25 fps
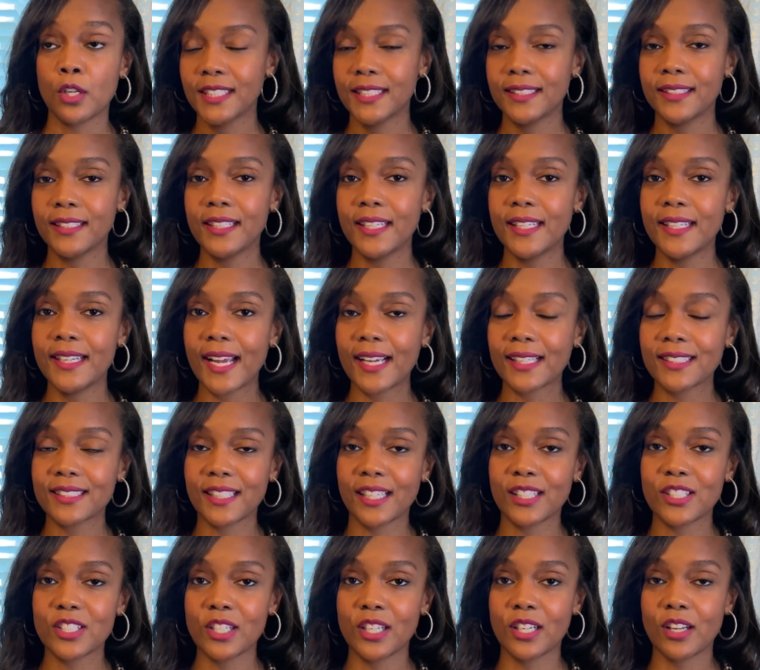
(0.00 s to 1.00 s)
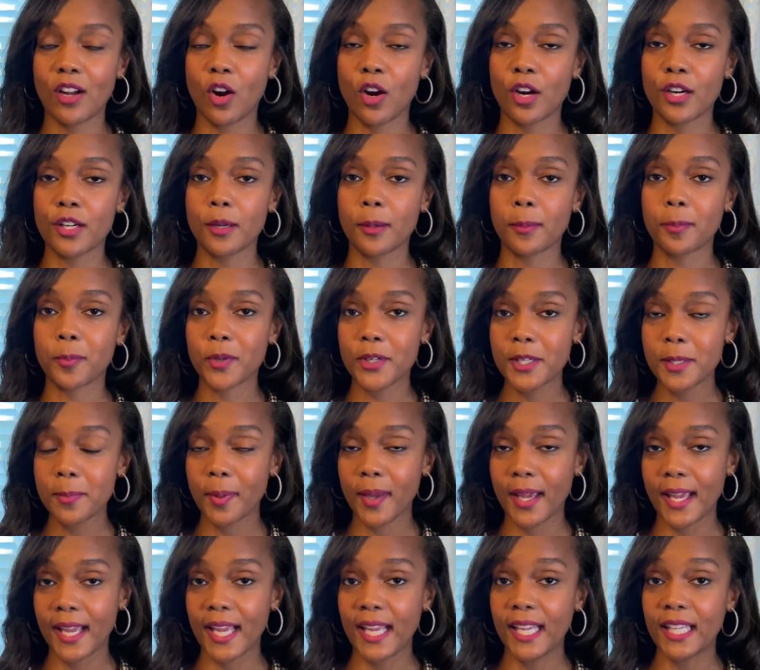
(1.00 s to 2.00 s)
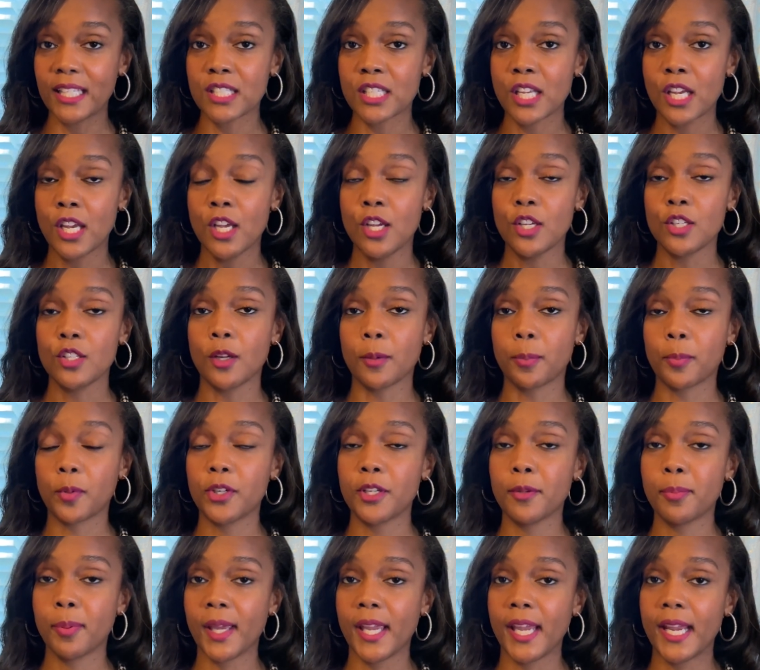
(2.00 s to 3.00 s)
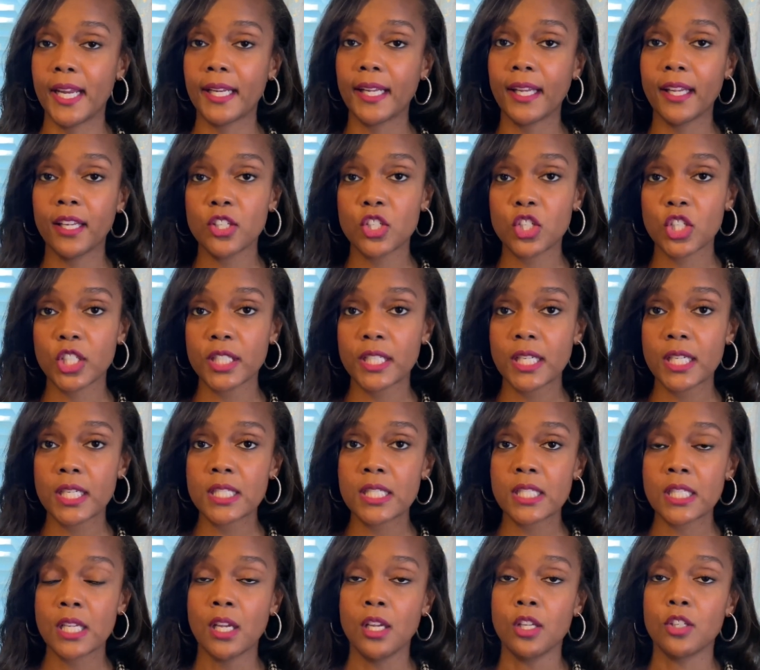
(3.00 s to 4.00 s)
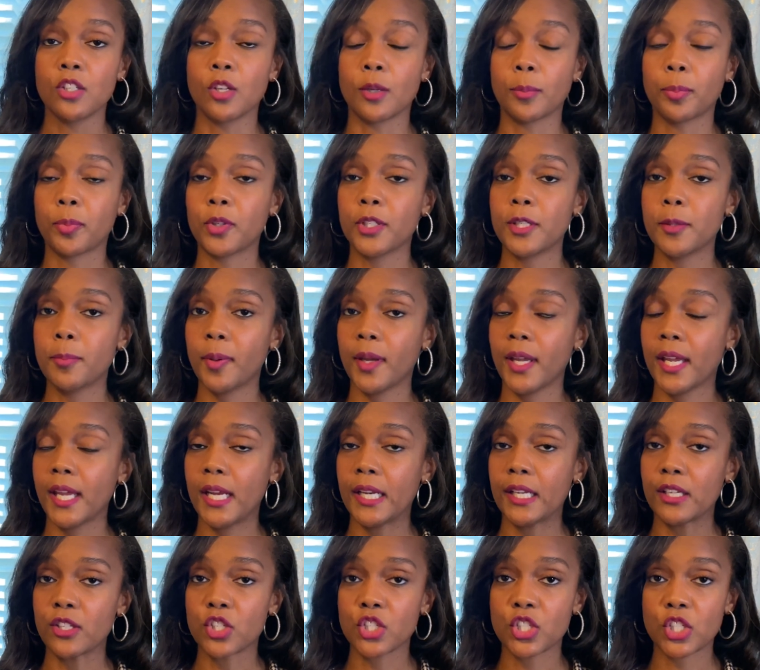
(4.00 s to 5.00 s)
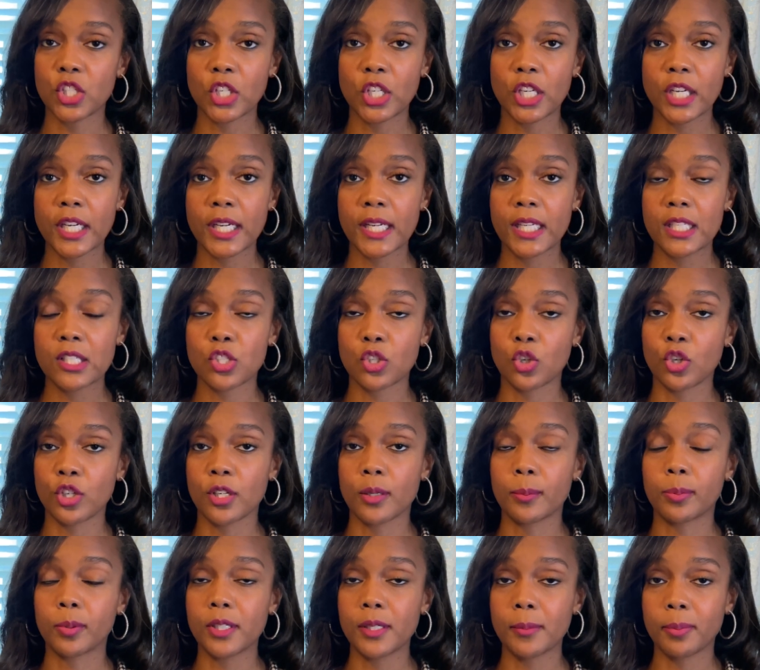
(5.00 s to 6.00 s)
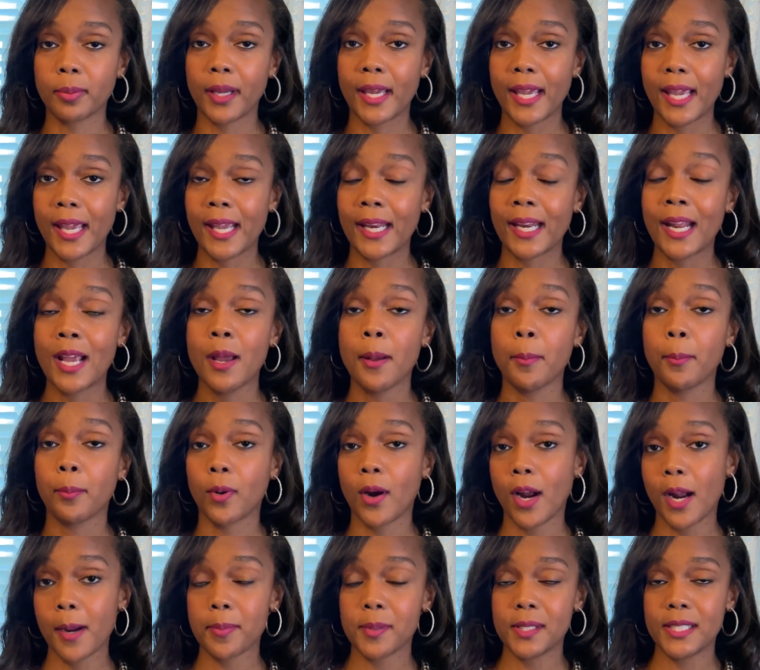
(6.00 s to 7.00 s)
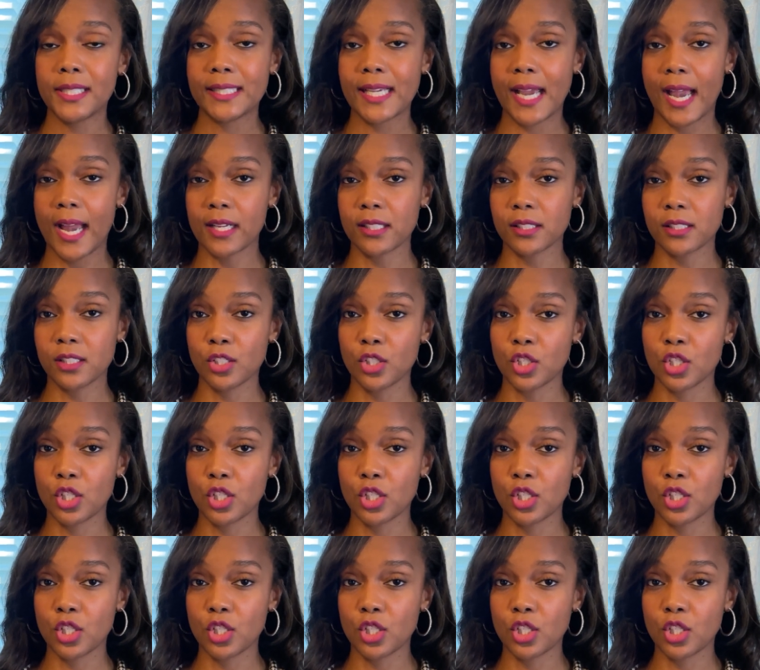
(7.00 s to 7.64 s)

Then the next section are your prepaids, your prepaid interest, your prepaid insurance, or your prepaid property taxes.